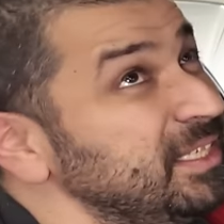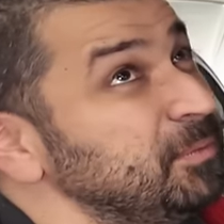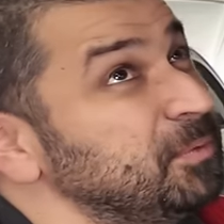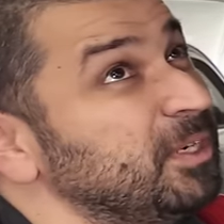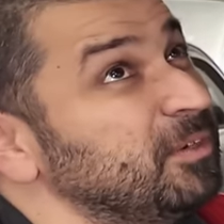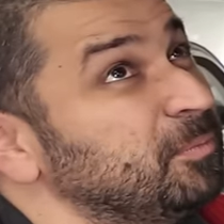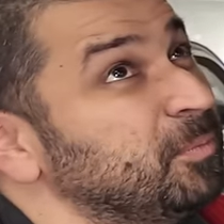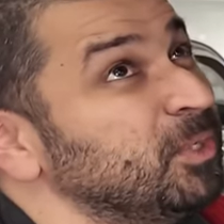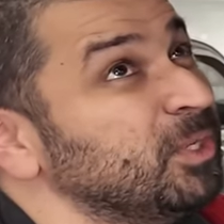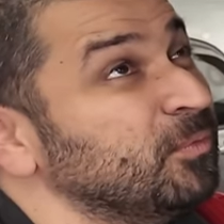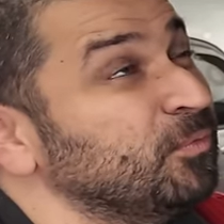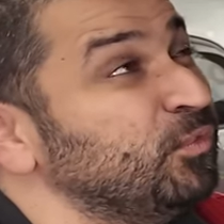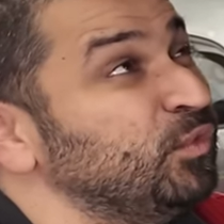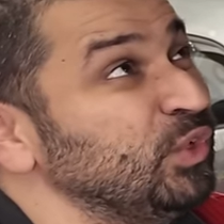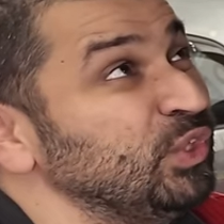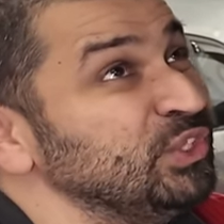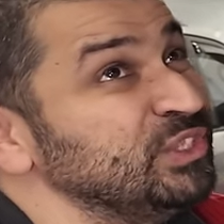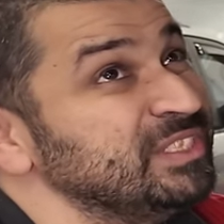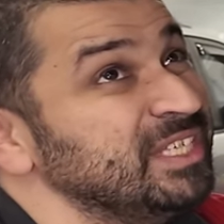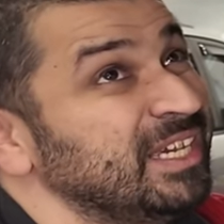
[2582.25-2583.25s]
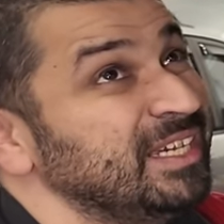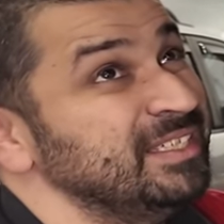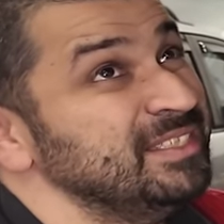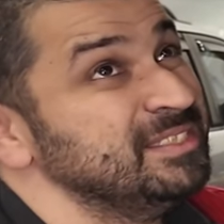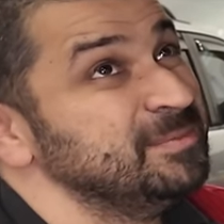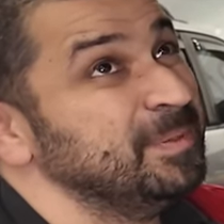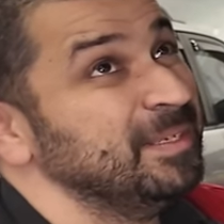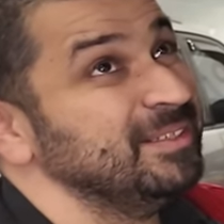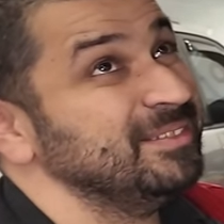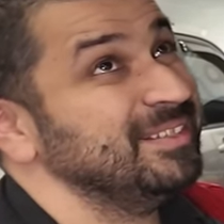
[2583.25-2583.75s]
they would have put a
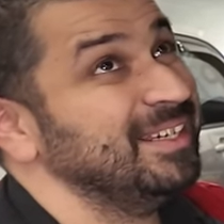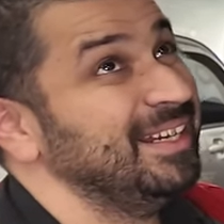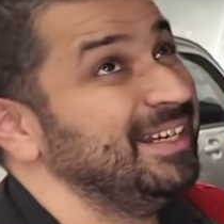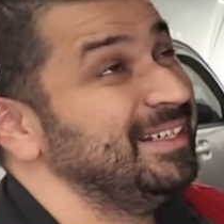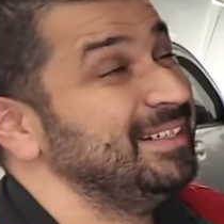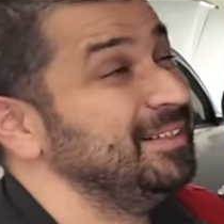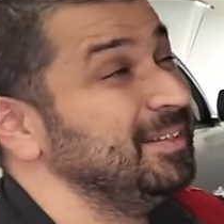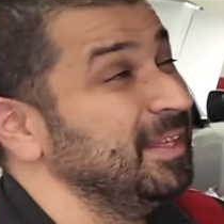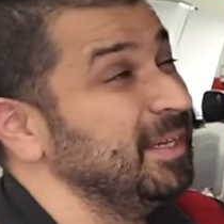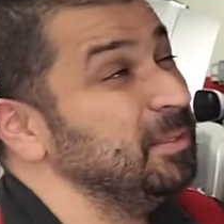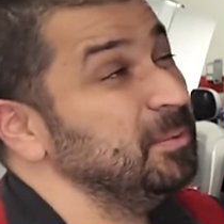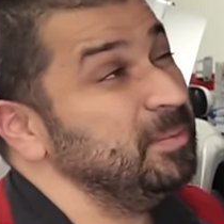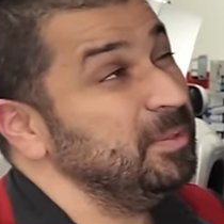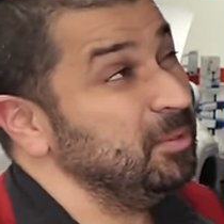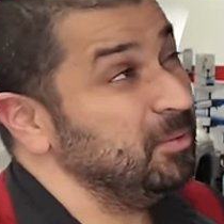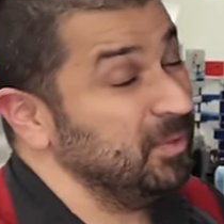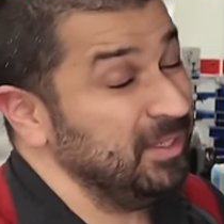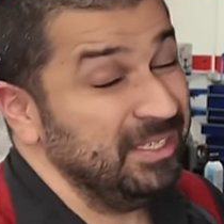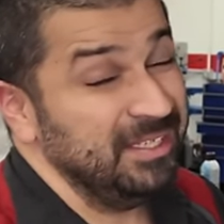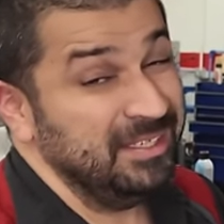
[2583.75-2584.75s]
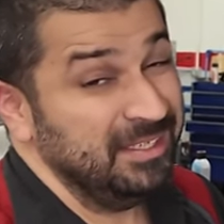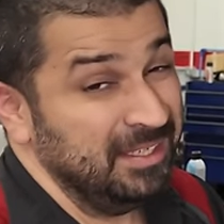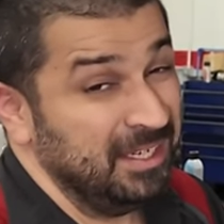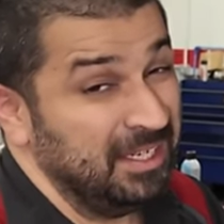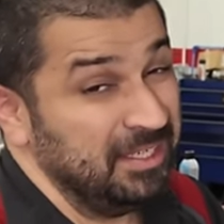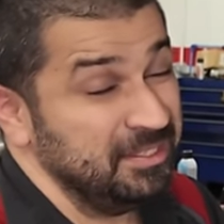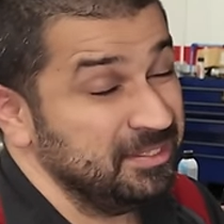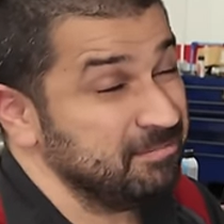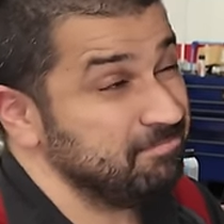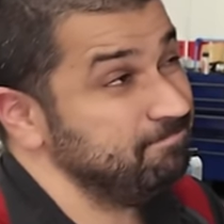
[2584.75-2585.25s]
full-size spare tire. That would be really
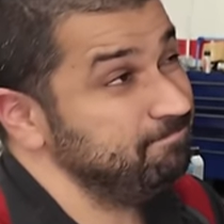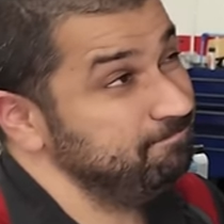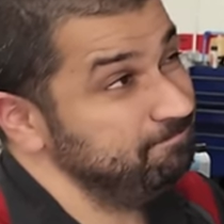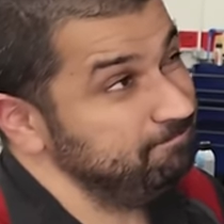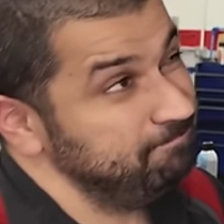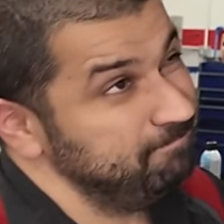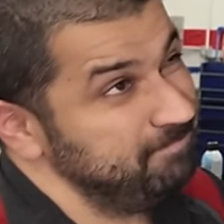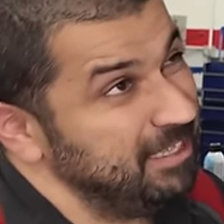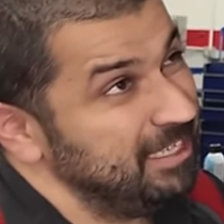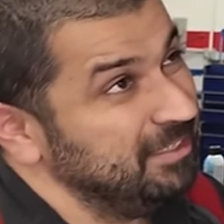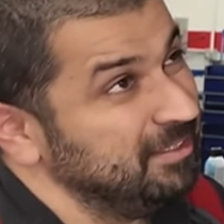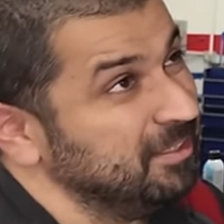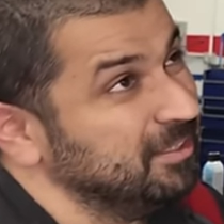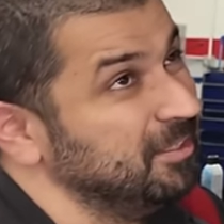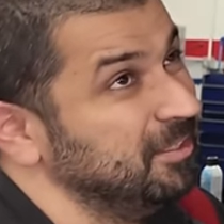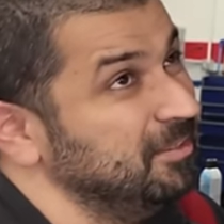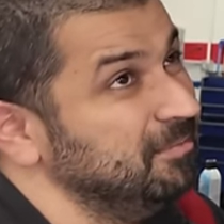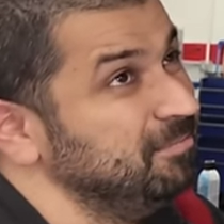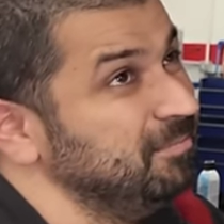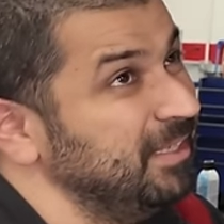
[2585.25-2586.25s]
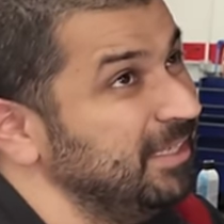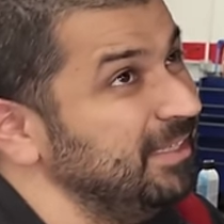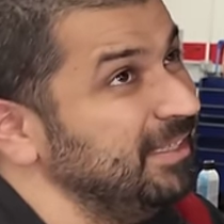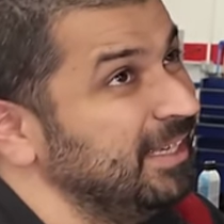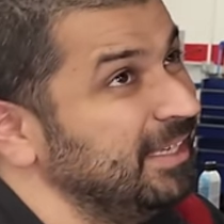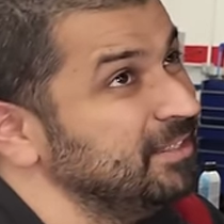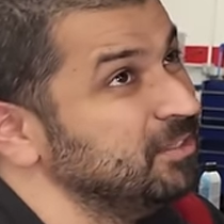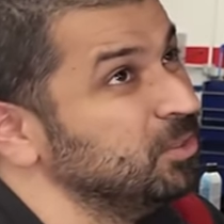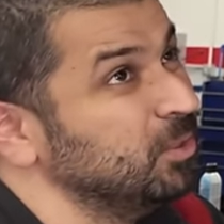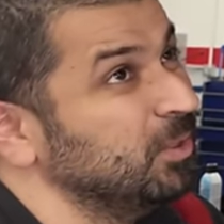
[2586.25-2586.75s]
nice. They didn't,
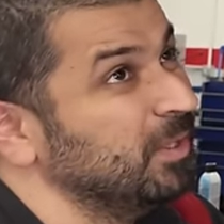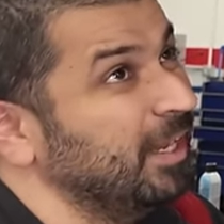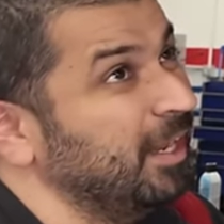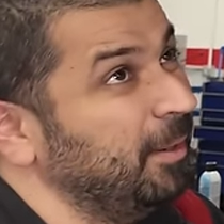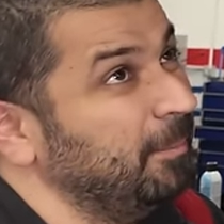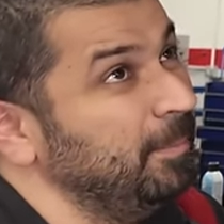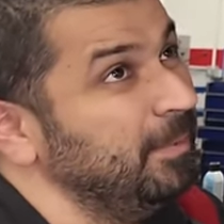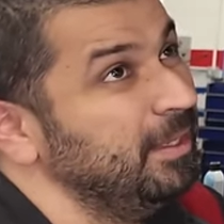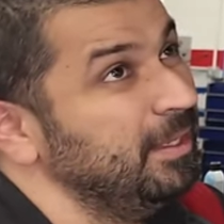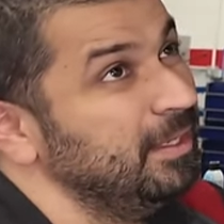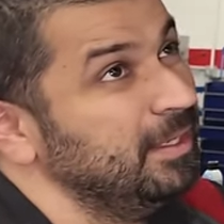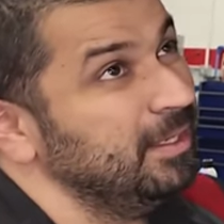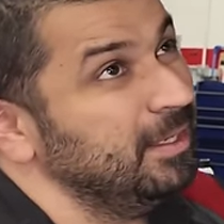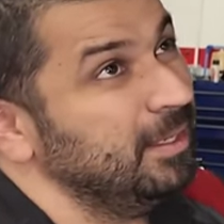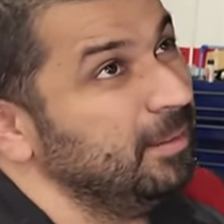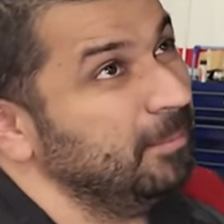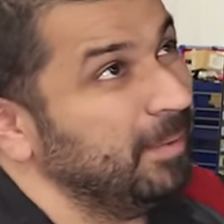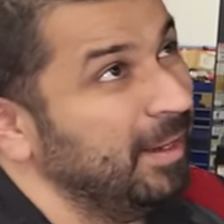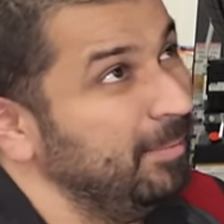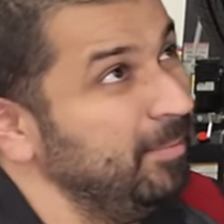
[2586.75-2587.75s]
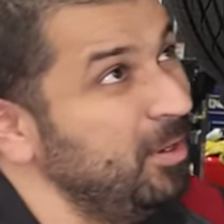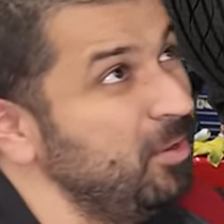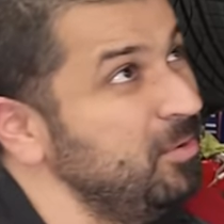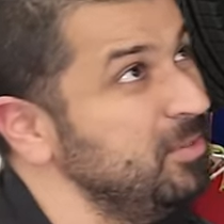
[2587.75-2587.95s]
and that's okay. But I'm